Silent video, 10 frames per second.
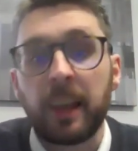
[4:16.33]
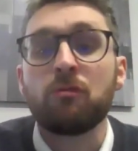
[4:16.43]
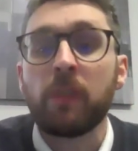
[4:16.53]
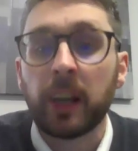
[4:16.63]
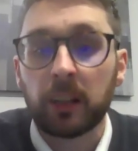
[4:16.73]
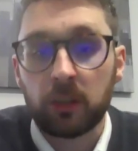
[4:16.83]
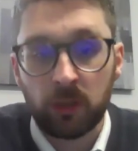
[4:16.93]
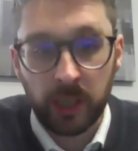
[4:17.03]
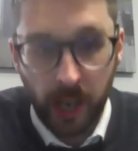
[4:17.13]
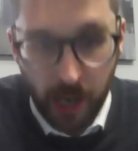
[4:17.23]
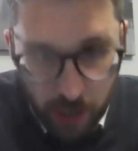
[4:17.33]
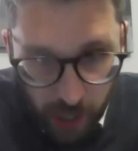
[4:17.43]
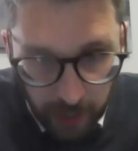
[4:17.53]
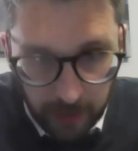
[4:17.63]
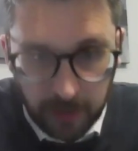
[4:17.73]
and regulatory
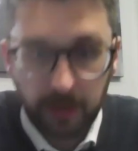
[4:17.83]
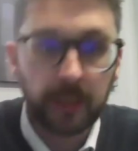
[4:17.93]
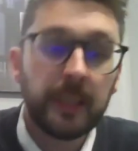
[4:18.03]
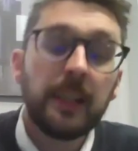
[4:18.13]
agendas.